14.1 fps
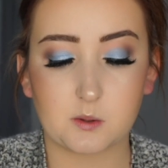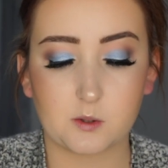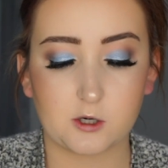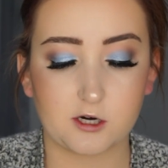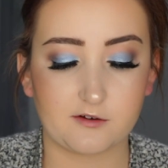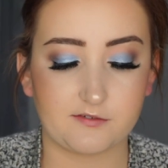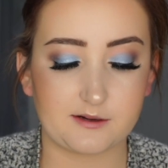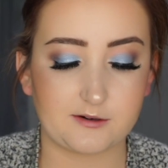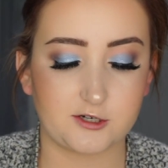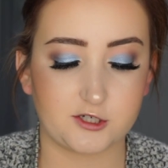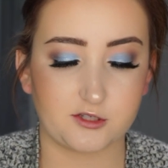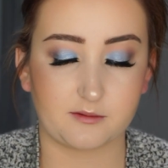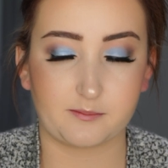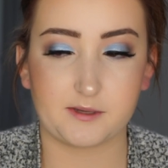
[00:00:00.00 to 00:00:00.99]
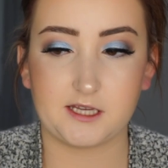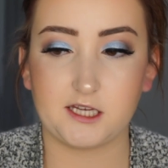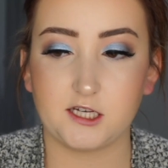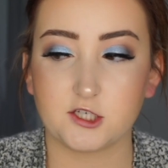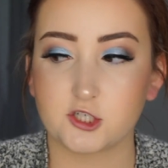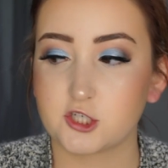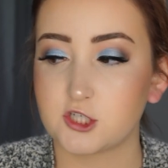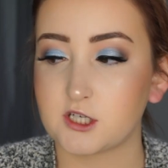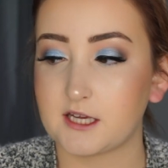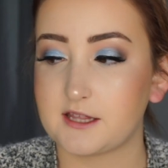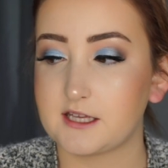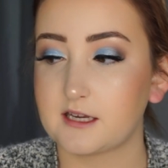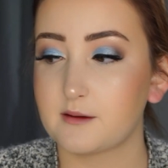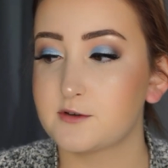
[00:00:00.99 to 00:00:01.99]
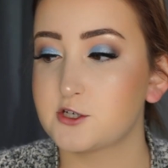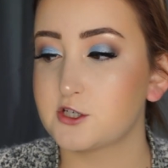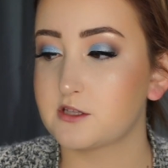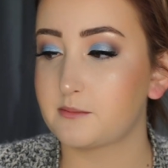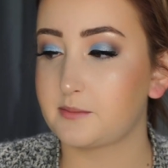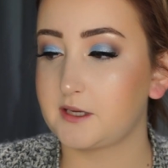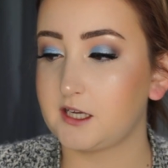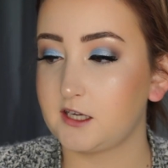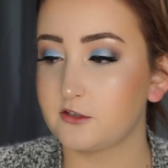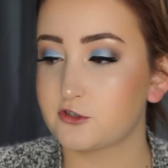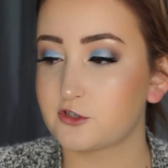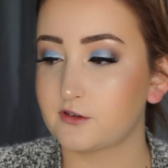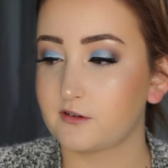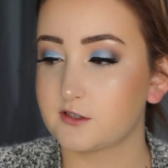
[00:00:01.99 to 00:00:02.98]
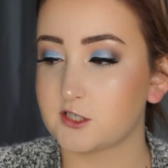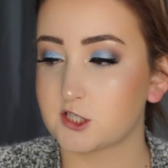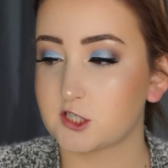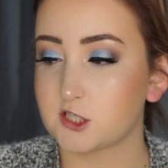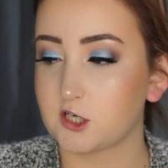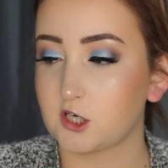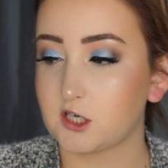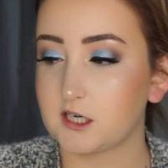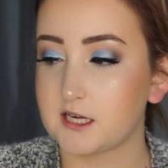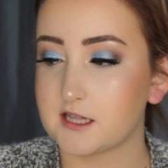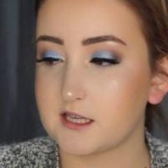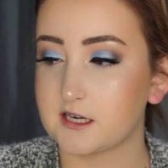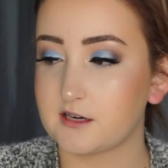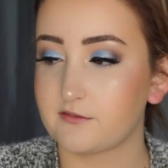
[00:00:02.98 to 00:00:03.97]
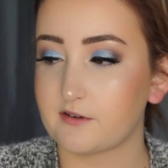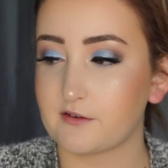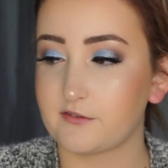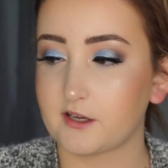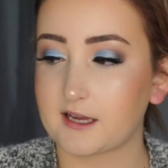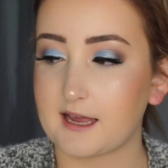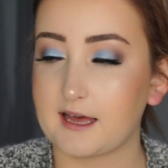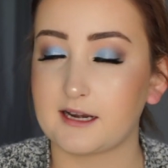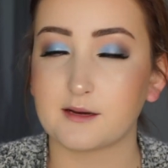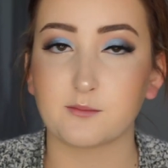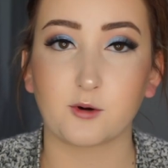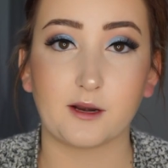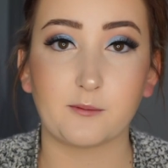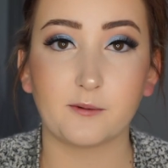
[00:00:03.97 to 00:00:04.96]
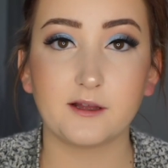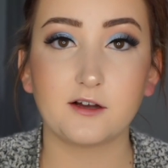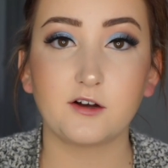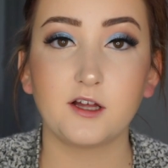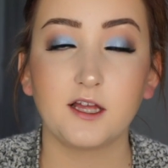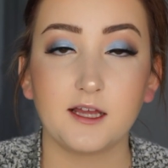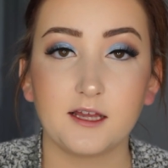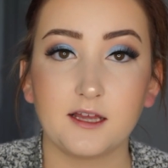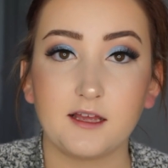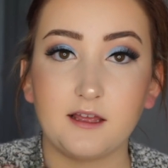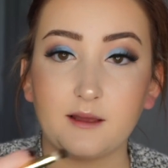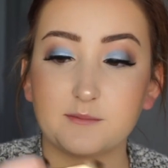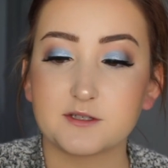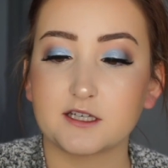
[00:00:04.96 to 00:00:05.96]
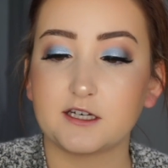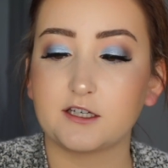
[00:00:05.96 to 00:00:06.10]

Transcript: or if I want to do the peach. I think I'm going to do the peach to start, and then if I feel like adding more I will. I'm just